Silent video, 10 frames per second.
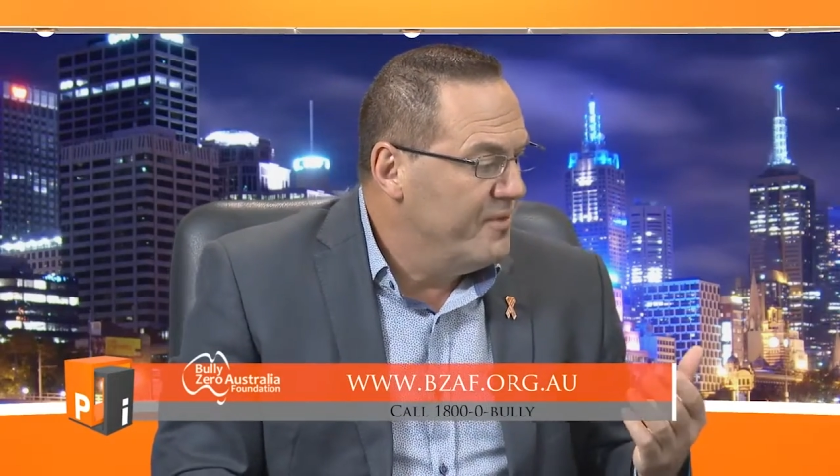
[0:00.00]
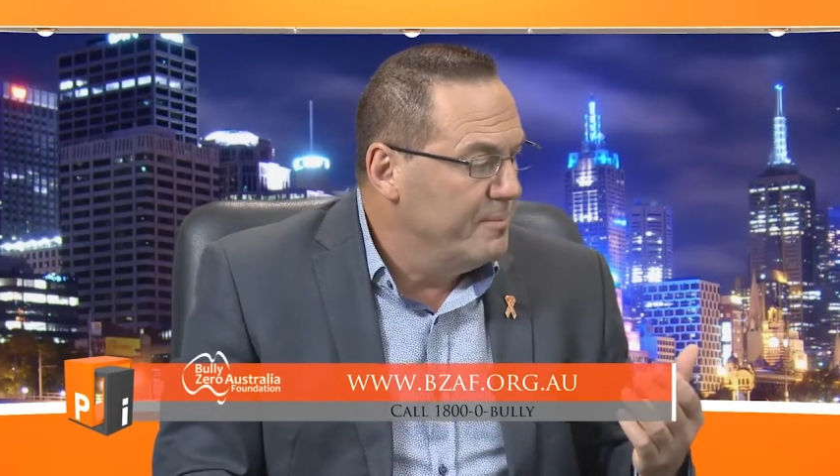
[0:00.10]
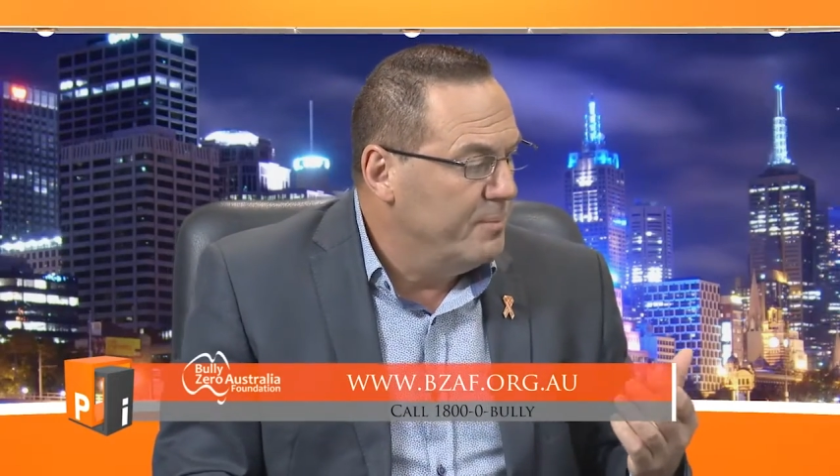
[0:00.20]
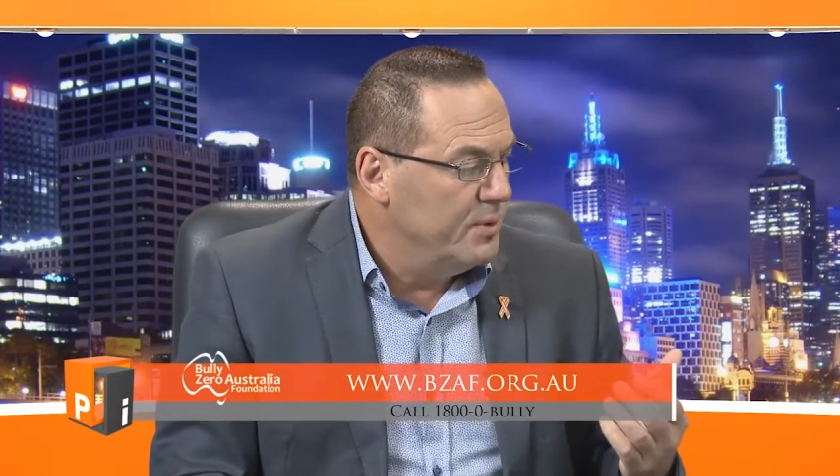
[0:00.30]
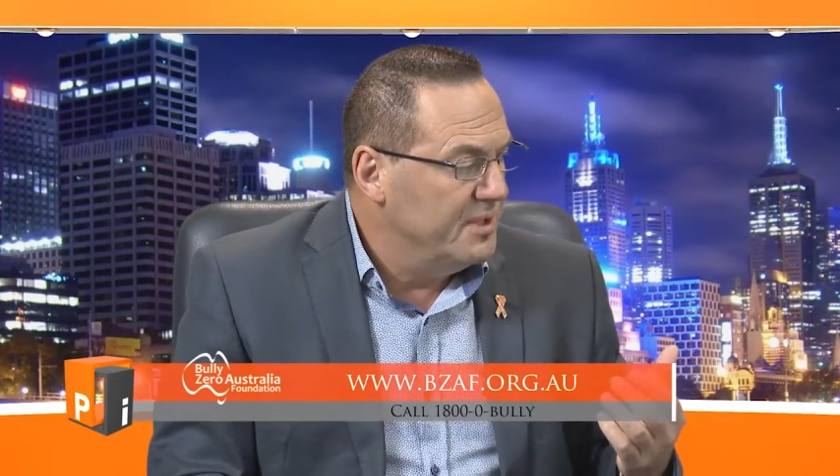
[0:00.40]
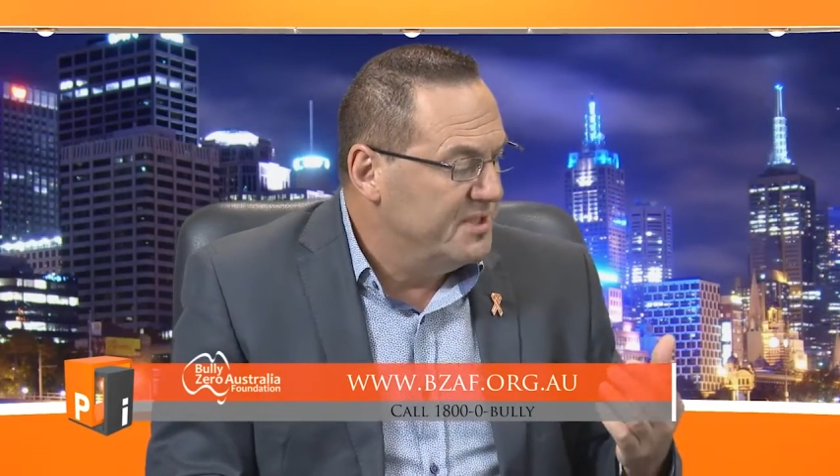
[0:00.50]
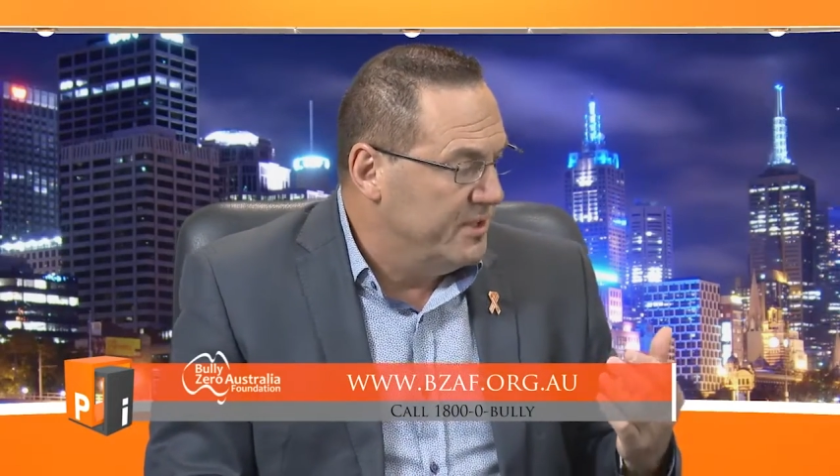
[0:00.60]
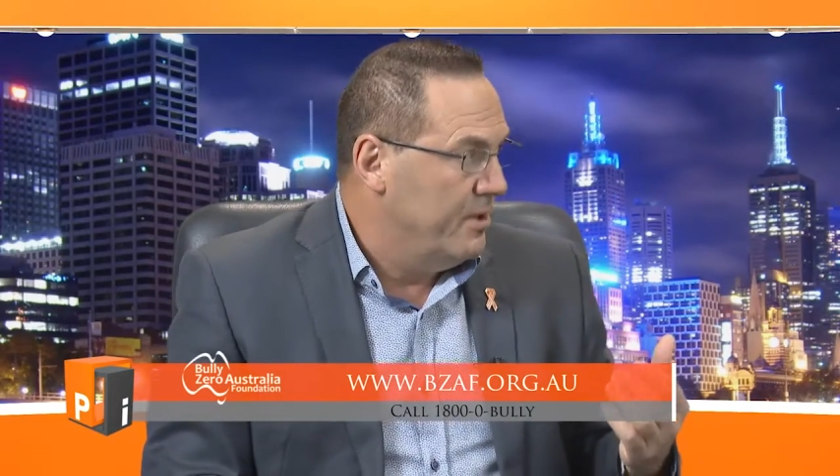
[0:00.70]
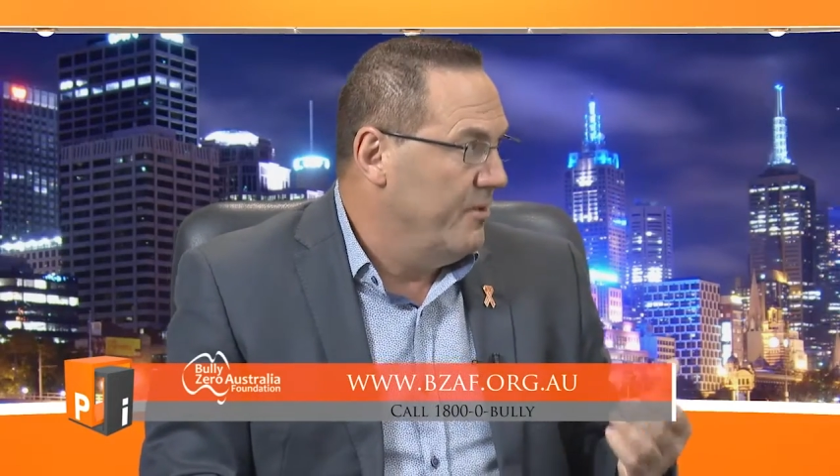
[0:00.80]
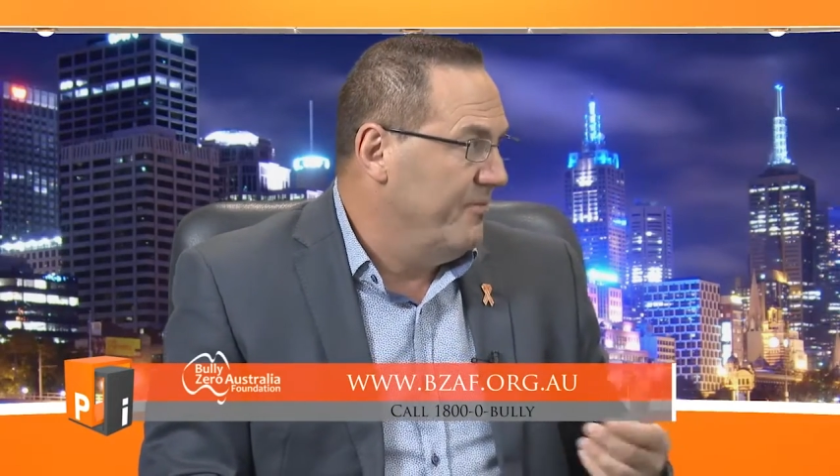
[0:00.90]
the Bully
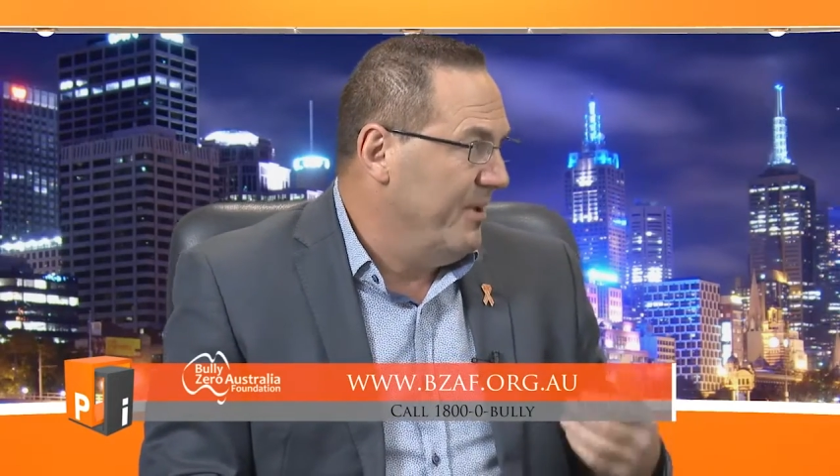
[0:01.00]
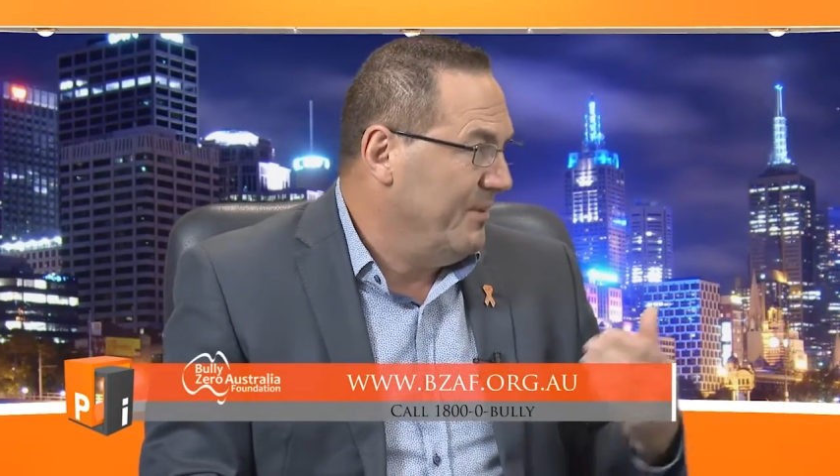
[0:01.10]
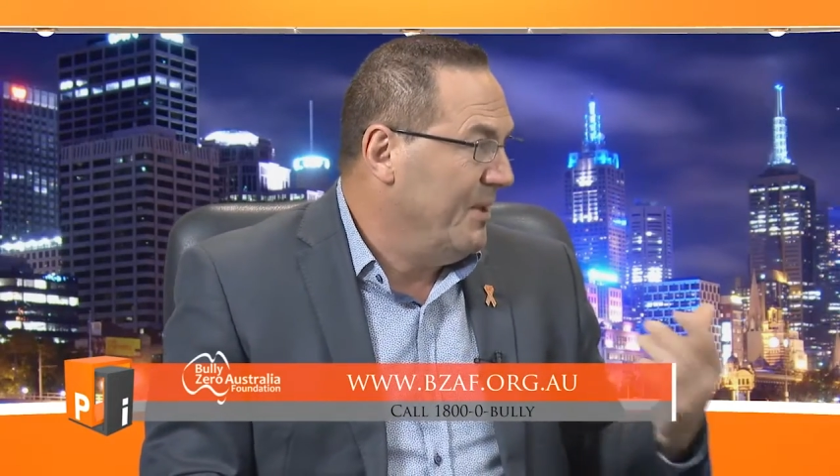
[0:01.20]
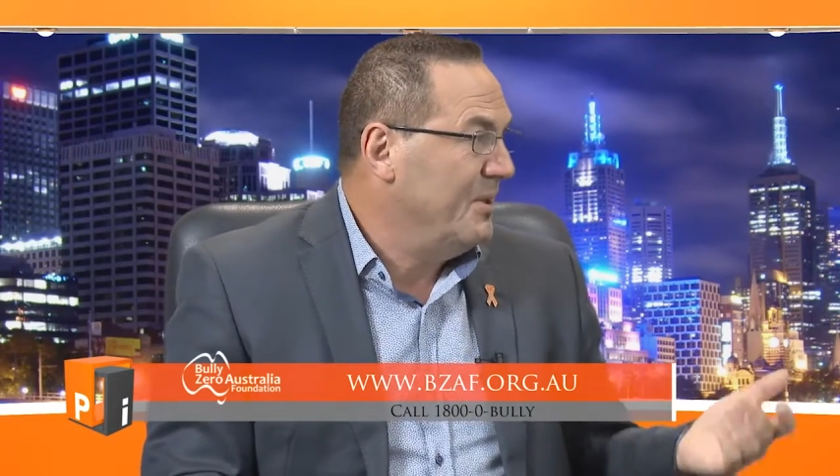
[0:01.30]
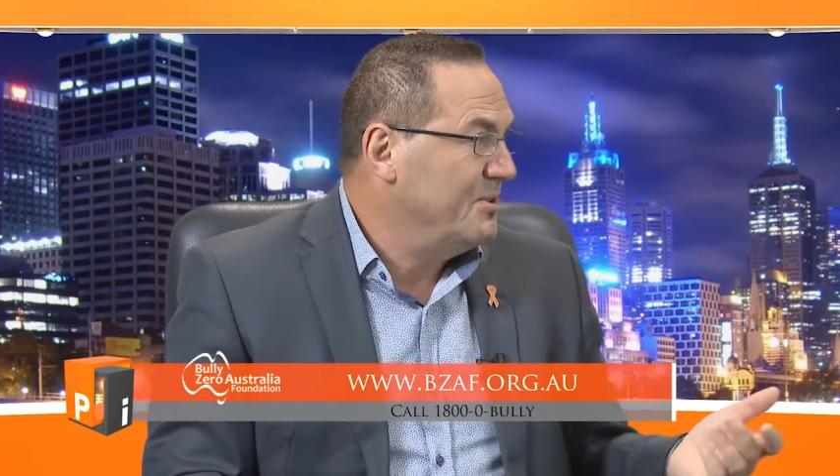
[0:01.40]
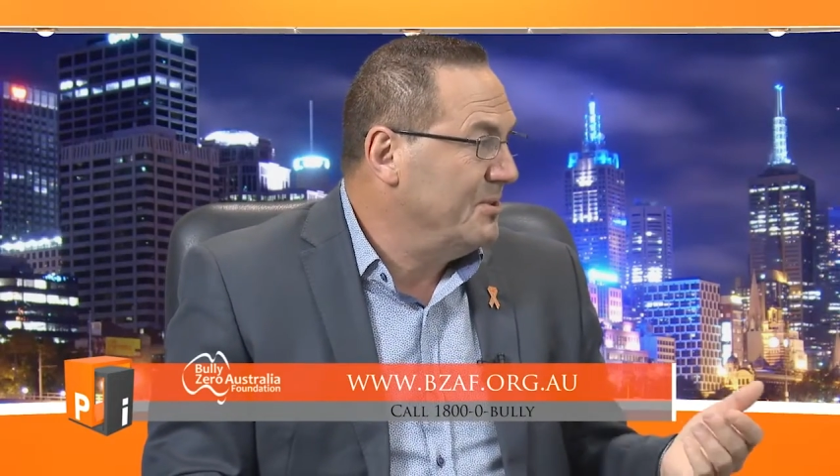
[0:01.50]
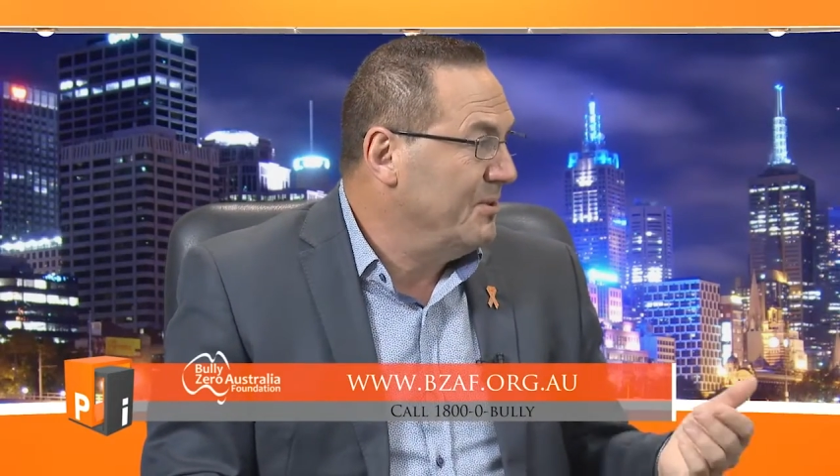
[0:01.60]
Zero Foundation,